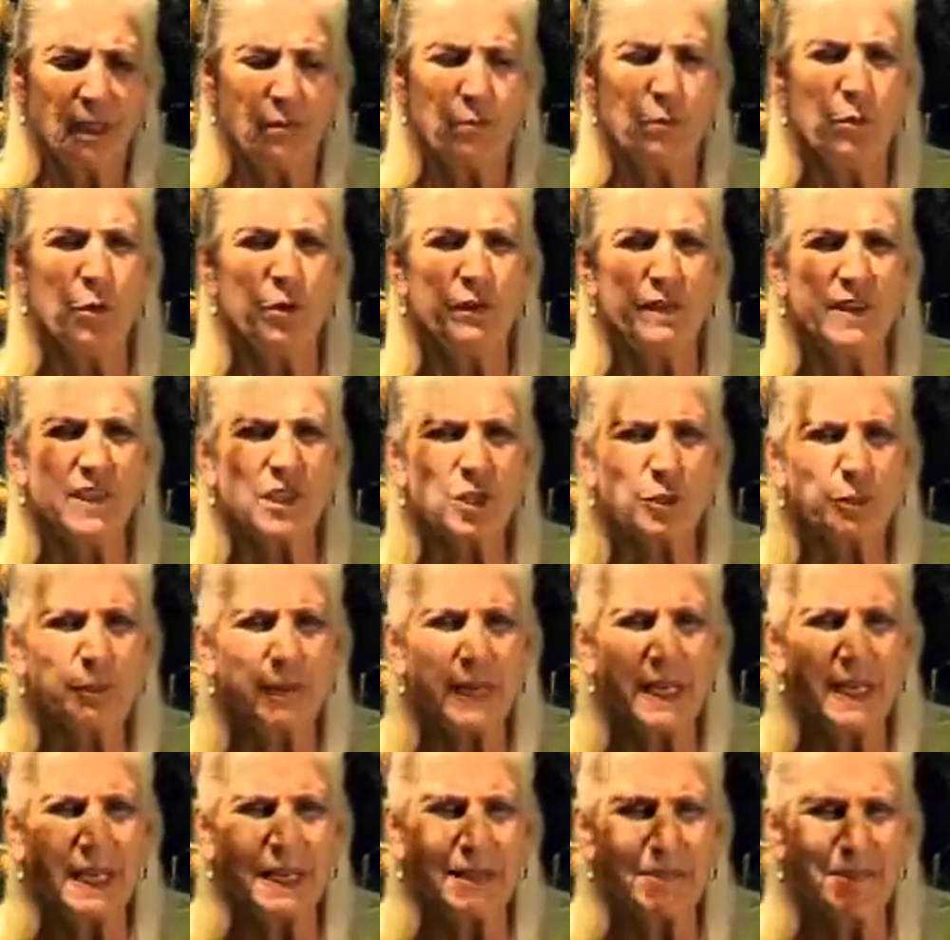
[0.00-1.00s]
Movies are
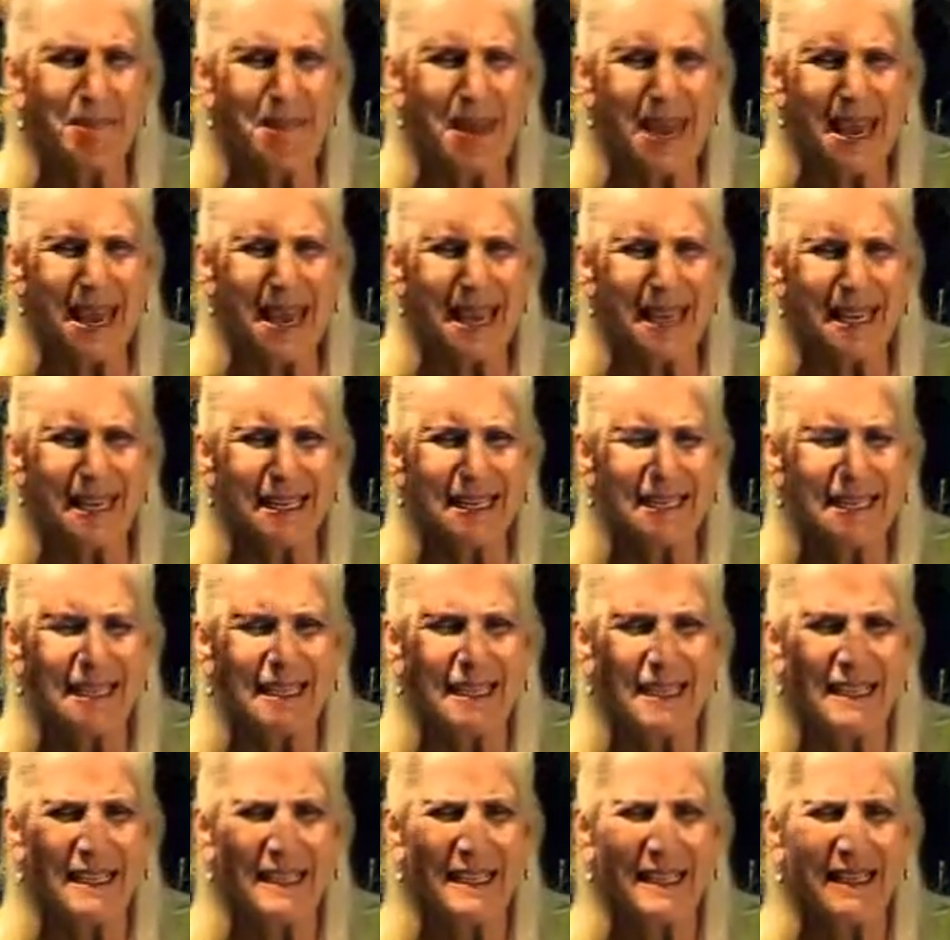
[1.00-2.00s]
being made,
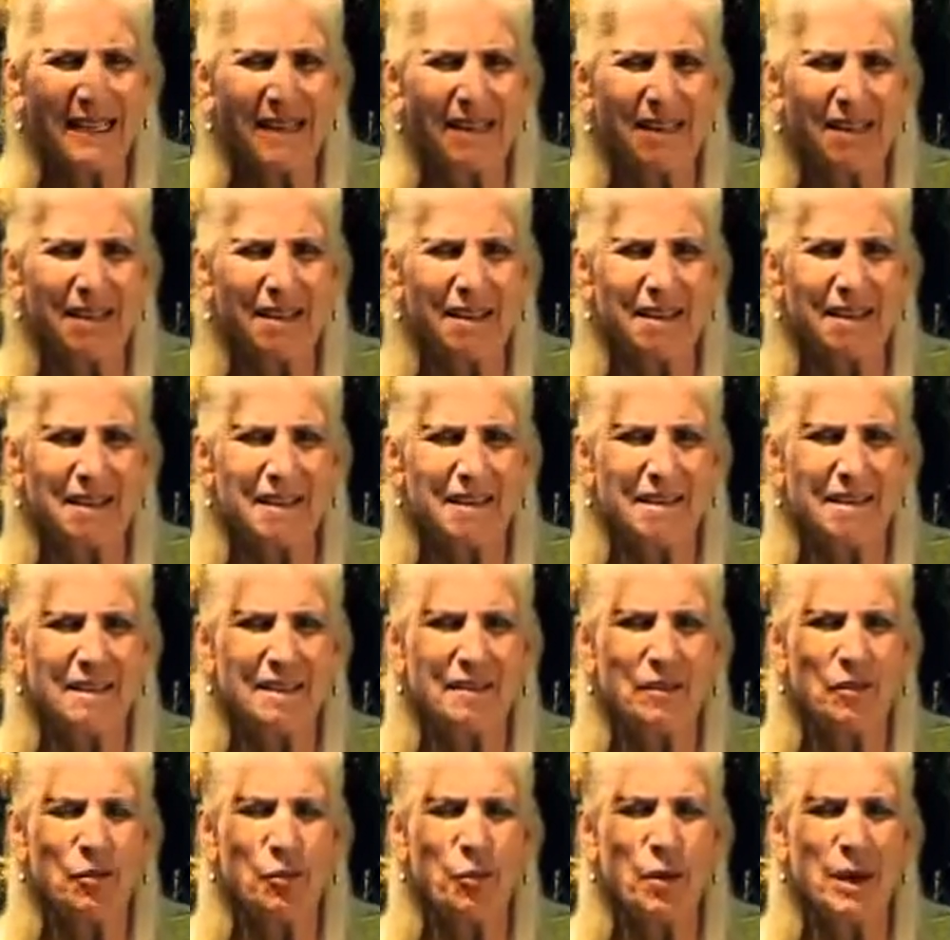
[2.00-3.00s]

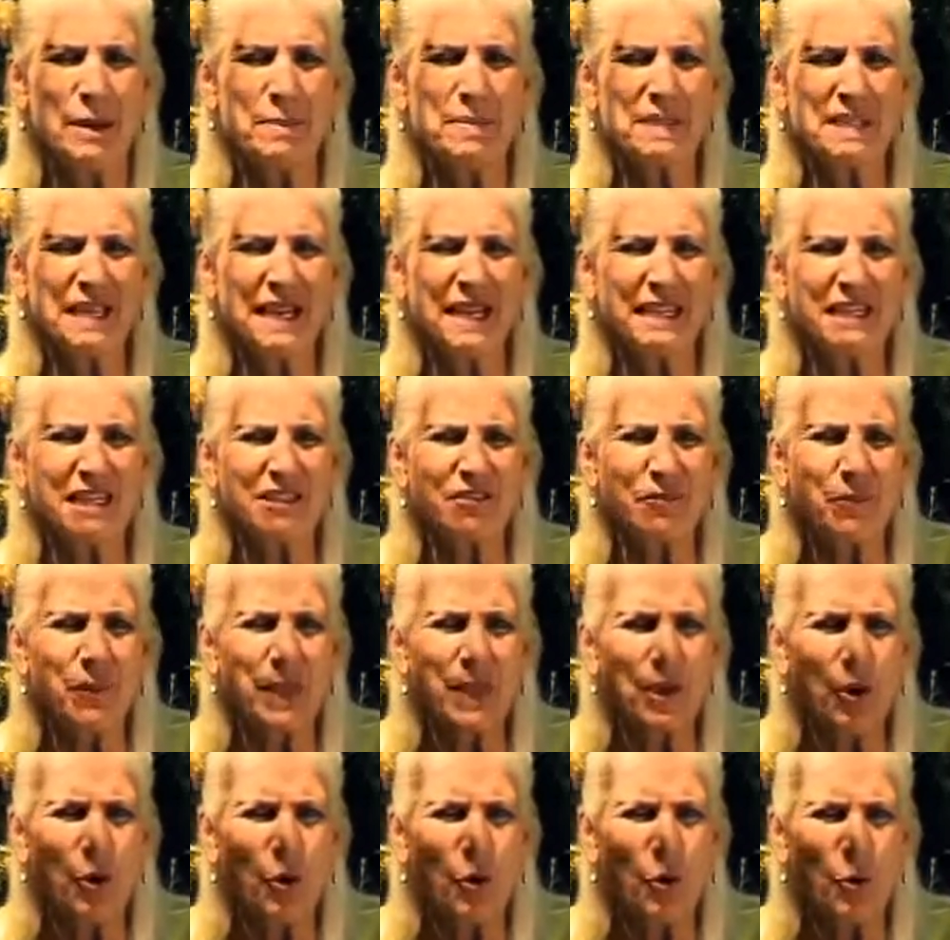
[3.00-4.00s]
websites have
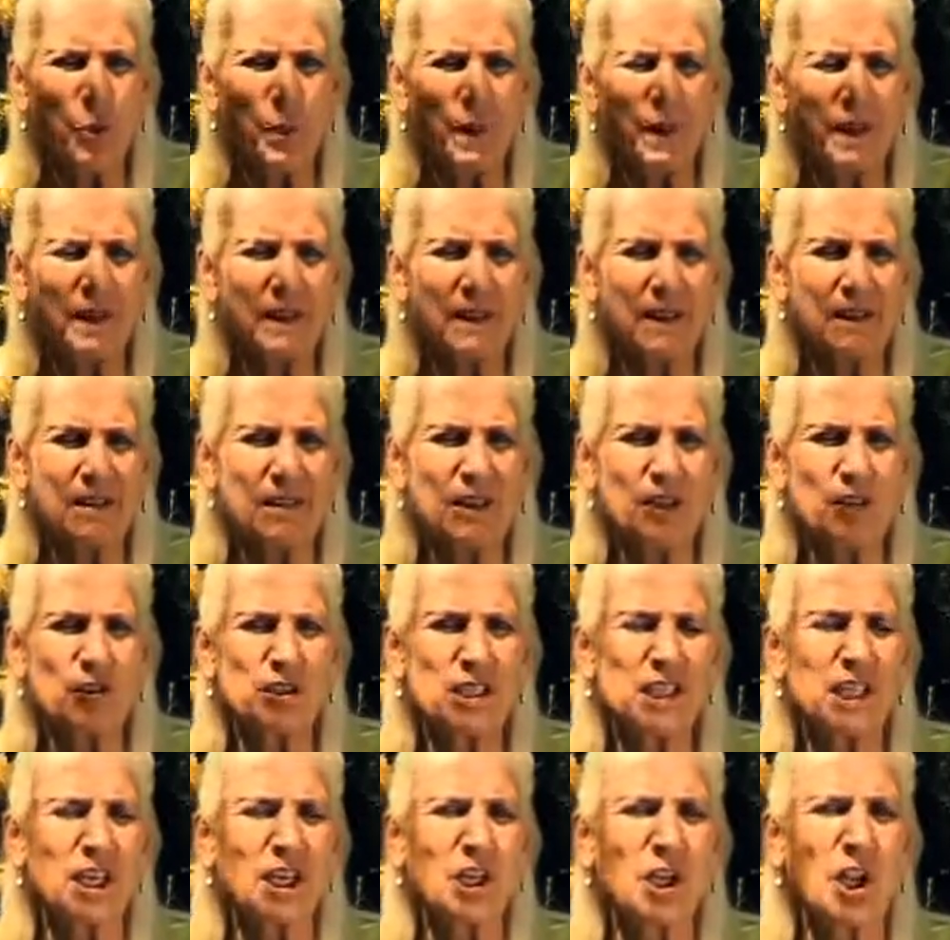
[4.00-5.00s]
been opened, there
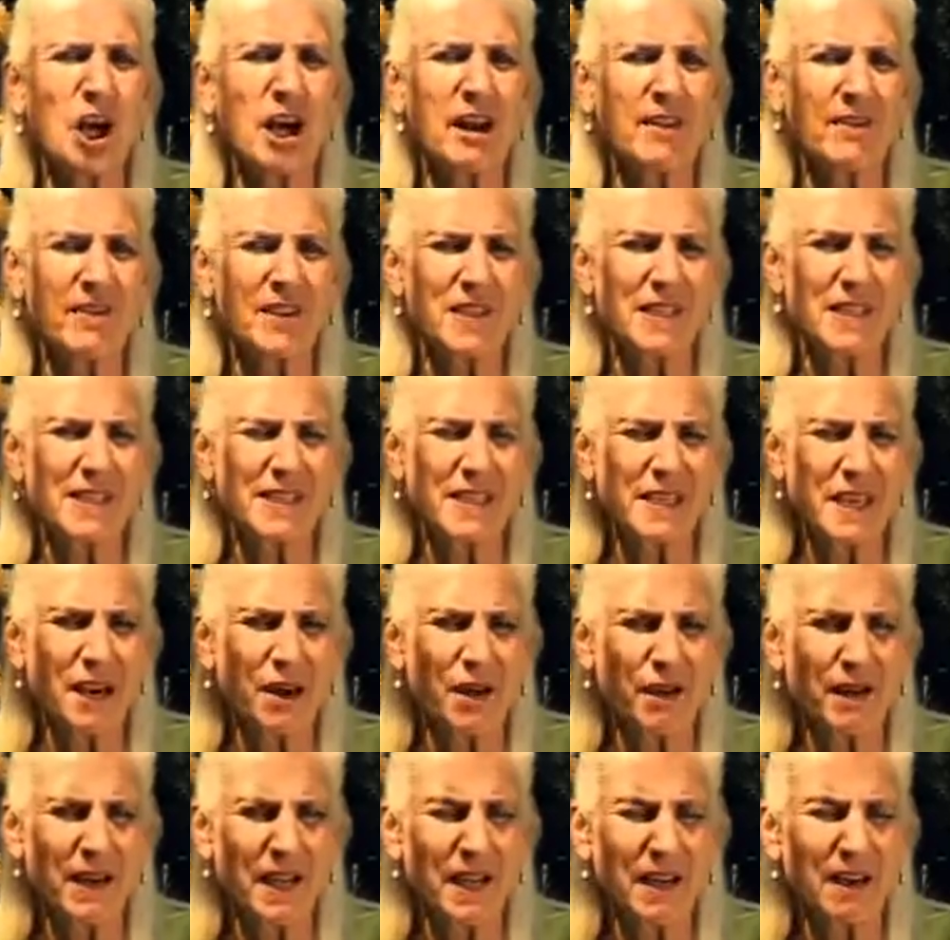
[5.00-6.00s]
is a lot of
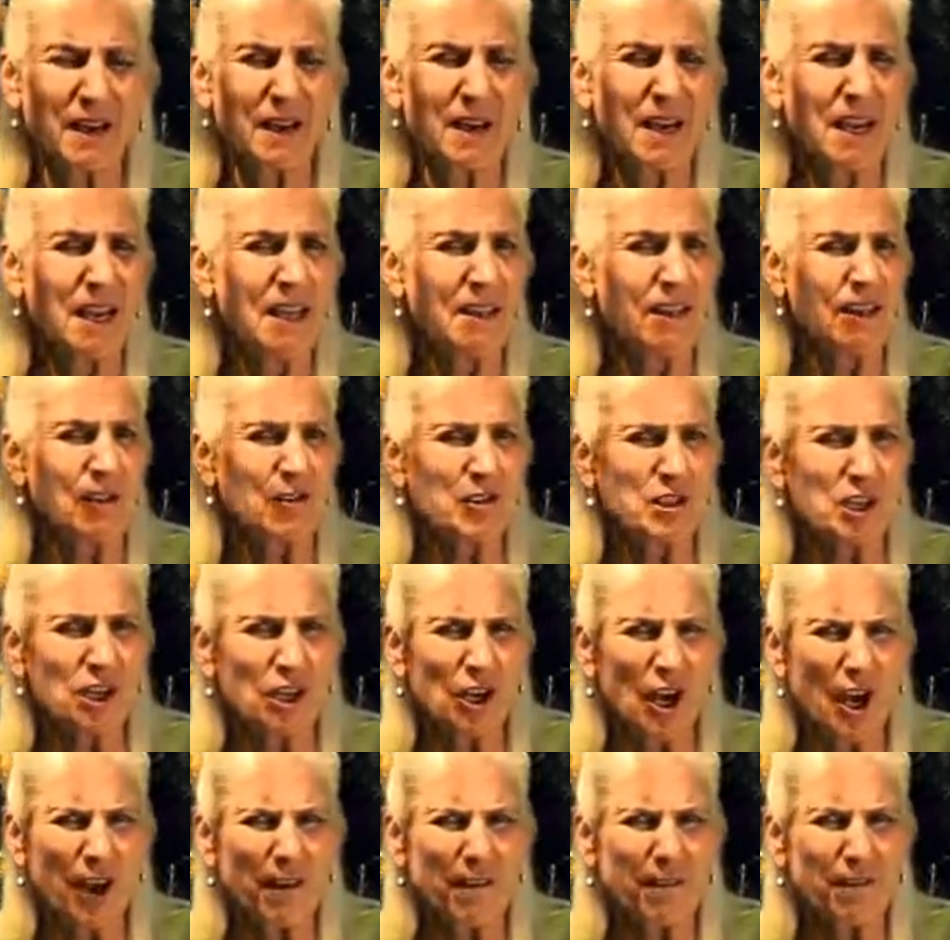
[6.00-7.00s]
hysteria, there's a
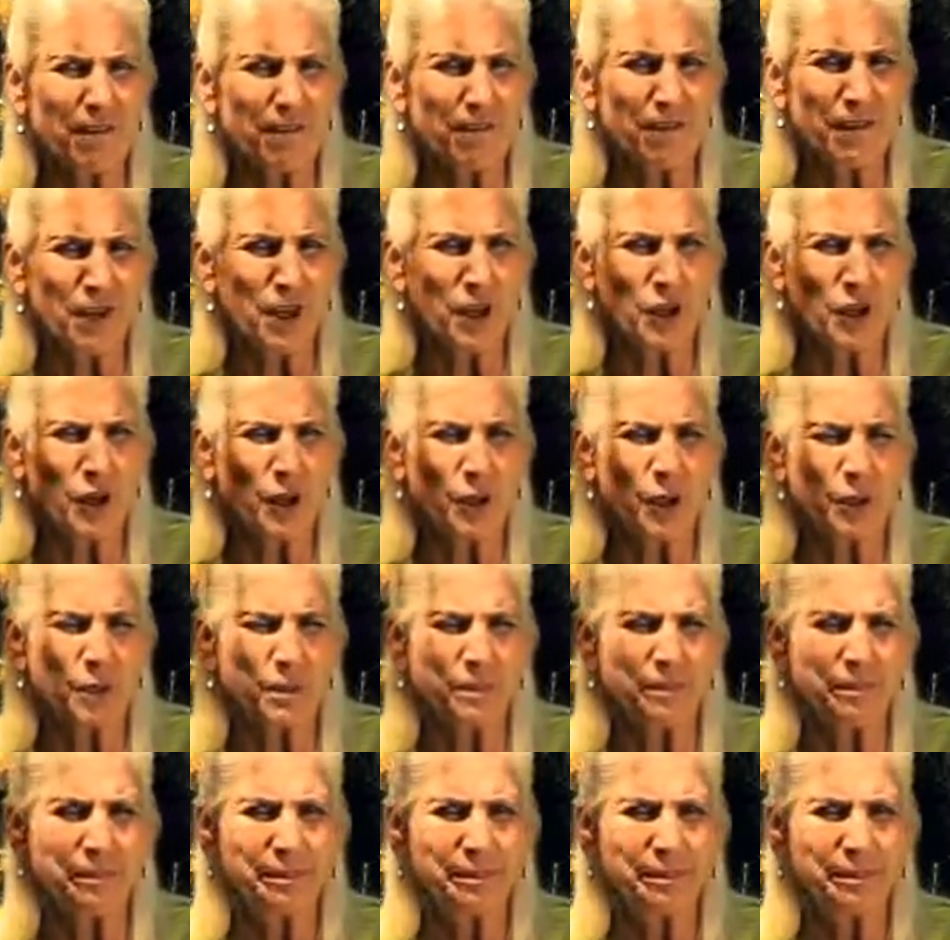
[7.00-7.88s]
lot of fear,